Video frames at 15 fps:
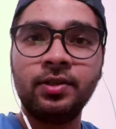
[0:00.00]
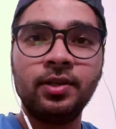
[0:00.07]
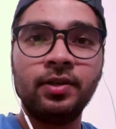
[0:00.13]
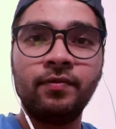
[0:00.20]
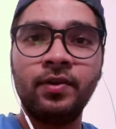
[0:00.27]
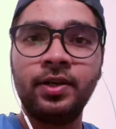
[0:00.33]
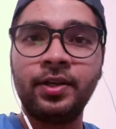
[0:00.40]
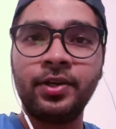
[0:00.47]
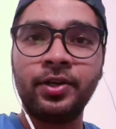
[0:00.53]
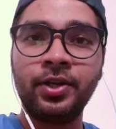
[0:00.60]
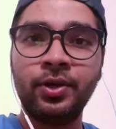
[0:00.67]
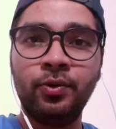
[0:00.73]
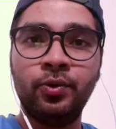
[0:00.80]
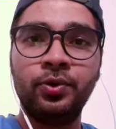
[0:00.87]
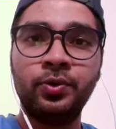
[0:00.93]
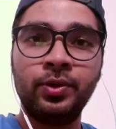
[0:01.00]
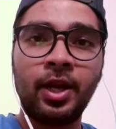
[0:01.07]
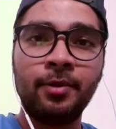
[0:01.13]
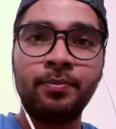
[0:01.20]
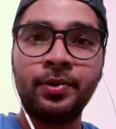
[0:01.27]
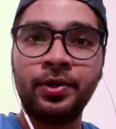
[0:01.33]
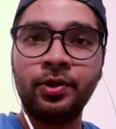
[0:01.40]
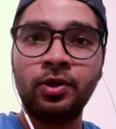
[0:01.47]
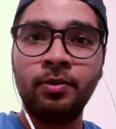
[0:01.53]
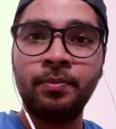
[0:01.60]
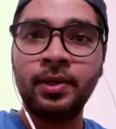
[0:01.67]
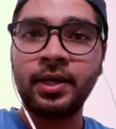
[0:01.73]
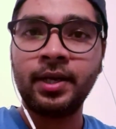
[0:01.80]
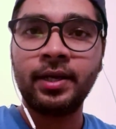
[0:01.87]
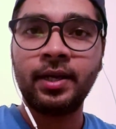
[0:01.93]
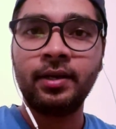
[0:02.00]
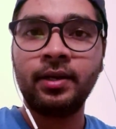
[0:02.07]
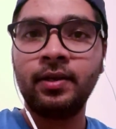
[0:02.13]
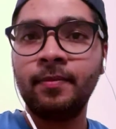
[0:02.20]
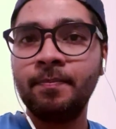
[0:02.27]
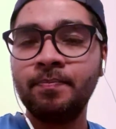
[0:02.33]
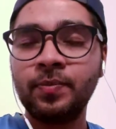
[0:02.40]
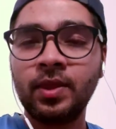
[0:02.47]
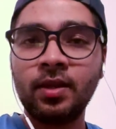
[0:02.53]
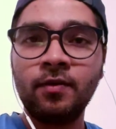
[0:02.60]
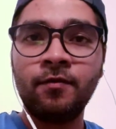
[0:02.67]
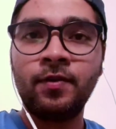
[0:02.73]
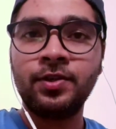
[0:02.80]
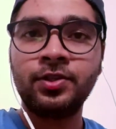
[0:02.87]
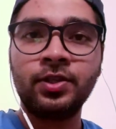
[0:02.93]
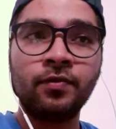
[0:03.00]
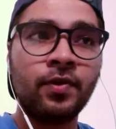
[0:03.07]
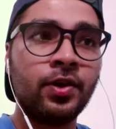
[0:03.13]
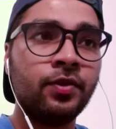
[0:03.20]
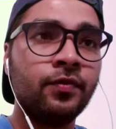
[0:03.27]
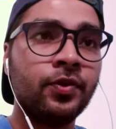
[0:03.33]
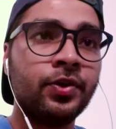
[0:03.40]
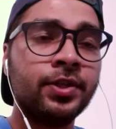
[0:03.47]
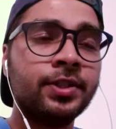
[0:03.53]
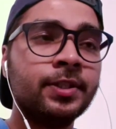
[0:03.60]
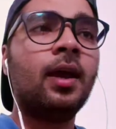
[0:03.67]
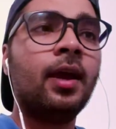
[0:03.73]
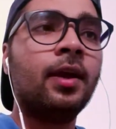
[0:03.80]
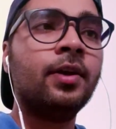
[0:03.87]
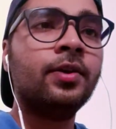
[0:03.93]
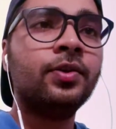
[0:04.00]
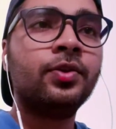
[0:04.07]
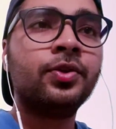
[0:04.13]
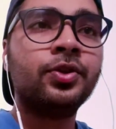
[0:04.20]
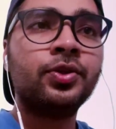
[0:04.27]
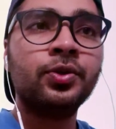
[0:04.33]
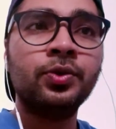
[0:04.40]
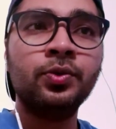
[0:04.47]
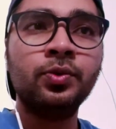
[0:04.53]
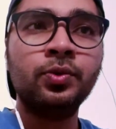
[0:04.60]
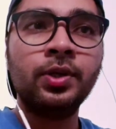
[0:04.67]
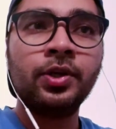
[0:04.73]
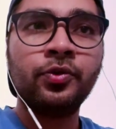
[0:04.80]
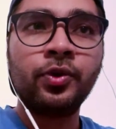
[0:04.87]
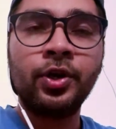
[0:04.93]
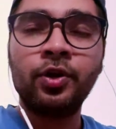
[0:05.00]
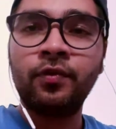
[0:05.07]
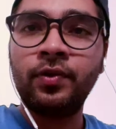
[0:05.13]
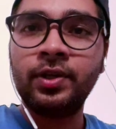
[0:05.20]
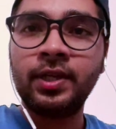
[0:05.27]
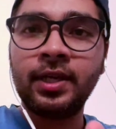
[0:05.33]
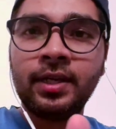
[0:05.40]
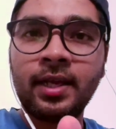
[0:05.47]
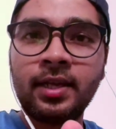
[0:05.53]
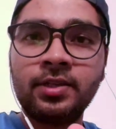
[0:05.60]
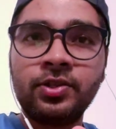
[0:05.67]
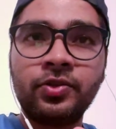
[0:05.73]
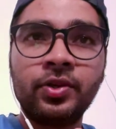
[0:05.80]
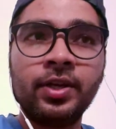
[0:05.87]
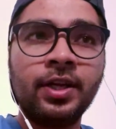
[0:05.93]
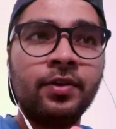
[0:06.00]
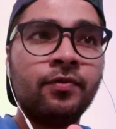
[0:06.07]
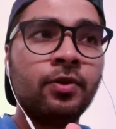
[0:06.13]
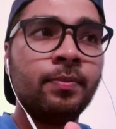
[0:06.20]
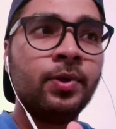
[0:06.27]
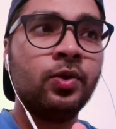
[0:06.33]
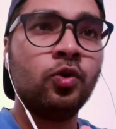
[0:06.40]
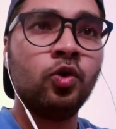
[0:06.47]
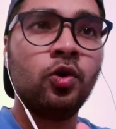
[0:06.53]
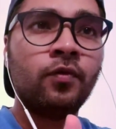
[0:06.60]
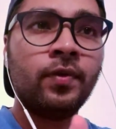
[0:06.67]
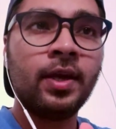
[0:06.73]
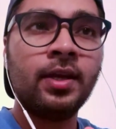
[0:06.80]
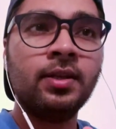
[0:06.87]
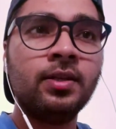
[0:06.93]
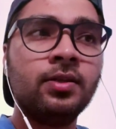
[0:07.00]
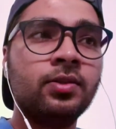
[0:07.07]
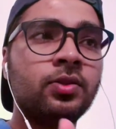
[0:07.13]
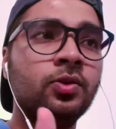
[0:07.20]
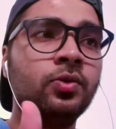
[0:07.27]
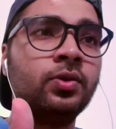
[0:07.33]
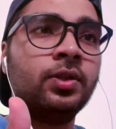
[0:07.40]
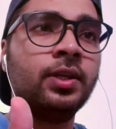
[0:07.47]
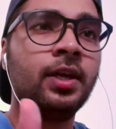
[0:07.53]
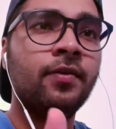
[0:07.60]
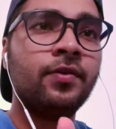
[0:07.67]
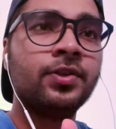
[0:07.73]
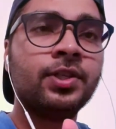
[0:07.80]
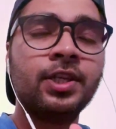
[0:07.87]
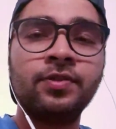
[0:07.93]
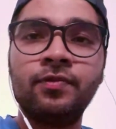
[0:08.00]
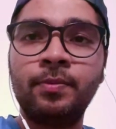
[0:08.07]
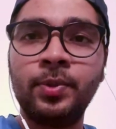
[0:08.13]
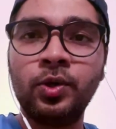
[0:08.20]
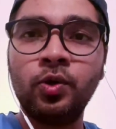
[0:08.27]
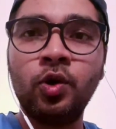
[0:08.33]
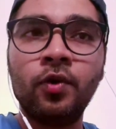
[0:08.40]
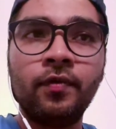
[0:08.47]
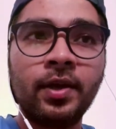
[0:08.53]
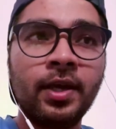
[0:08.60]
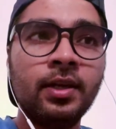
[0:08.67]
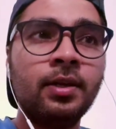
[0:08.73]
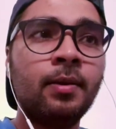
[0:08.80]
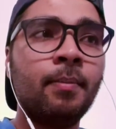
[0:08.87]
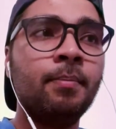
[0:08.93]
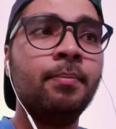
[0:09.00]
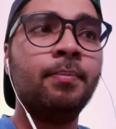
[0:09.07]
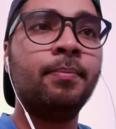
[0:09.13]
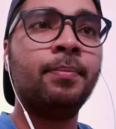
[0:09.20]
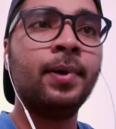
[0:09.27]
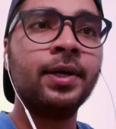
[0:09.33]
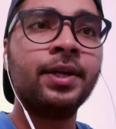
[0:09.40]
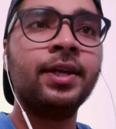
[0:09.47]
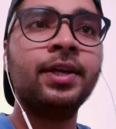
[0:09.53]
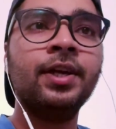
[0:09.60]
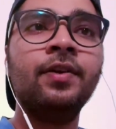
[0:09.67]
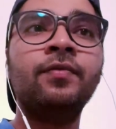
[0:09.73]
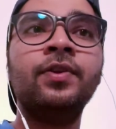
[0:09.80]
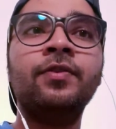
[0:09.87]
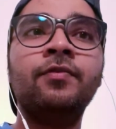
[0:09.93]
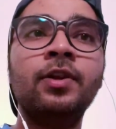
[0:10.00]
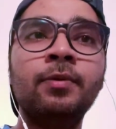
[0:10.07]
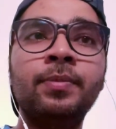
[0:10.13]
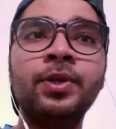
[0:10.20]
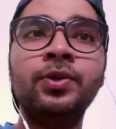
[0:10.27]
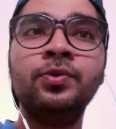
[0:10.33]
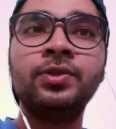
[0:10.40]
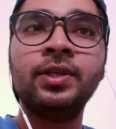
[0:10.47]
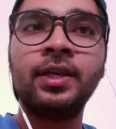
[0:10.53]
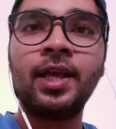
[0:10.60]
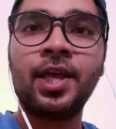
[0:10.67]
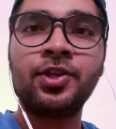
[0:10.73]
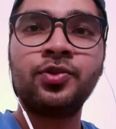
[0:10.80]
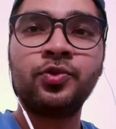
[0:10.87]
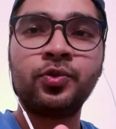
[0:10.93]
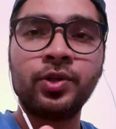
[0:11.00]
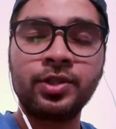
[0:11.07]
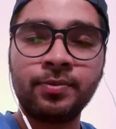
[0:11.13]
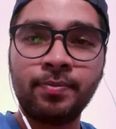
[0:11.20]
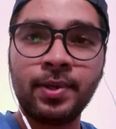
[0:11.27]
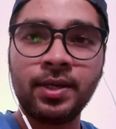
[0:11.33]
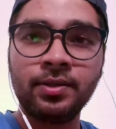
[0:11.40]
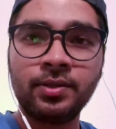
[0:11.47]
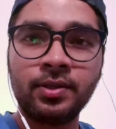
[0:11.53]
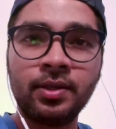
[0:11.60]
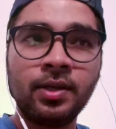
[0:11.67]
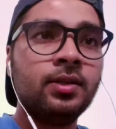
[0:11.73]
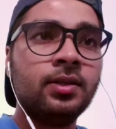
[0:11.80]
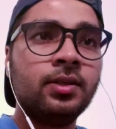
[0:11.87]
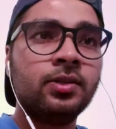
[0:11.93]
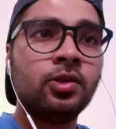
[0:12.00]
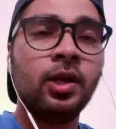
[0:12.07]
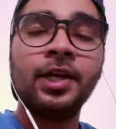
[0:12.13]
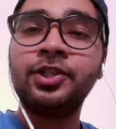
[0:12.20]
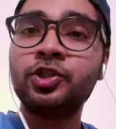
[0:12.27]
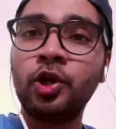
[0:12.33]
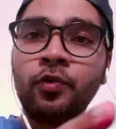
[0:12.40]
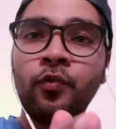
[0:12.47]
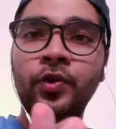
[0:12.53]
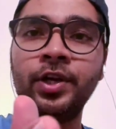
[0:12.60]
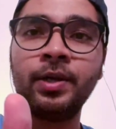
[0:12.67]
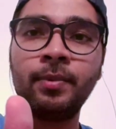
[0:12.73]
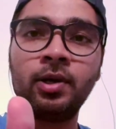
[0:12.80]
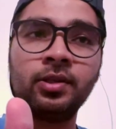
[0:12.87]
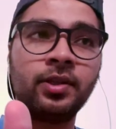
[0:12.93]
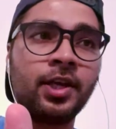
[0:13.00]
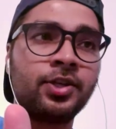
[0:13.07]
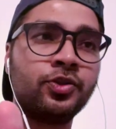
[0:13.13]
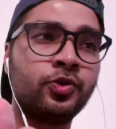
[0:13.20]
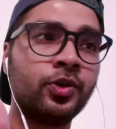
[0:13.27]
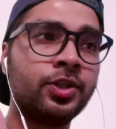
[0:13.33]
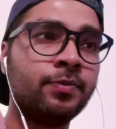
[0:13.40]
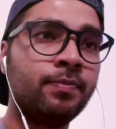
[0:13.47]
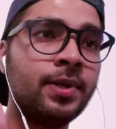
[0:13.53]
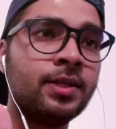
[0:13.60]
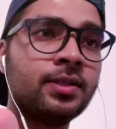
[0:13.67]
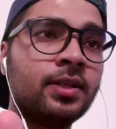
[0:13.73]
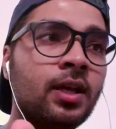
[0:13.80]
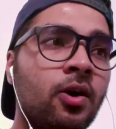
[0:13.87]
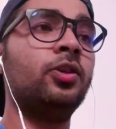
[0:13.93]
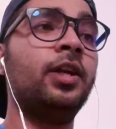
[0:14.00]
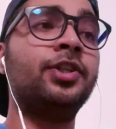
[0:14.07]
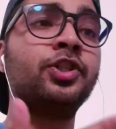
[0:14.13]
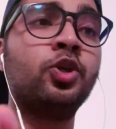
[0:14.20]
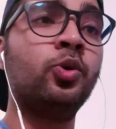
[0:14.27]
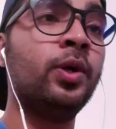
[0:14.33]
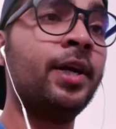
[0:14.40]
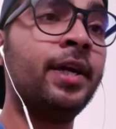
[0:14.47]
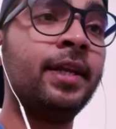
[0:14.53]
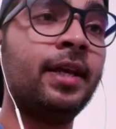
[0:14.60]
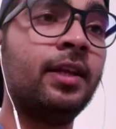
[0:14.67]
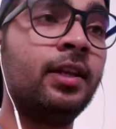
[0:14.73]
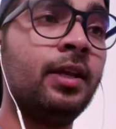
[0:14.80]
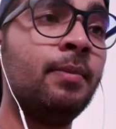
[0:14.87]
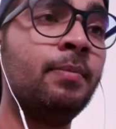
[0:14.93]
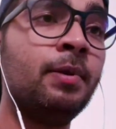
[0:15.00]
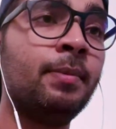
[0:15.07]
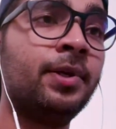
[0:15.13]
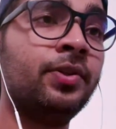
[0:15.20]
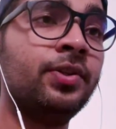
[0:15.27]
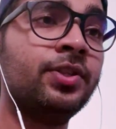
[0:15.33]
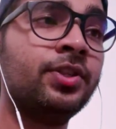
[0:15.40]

it will directly go to that particular bucket and fetch the value for us and to iterate over the entire string it will be O of n so the average case will be O of n but here we will be using extra space so let's not worry about the extra space now let's go ahead and implement this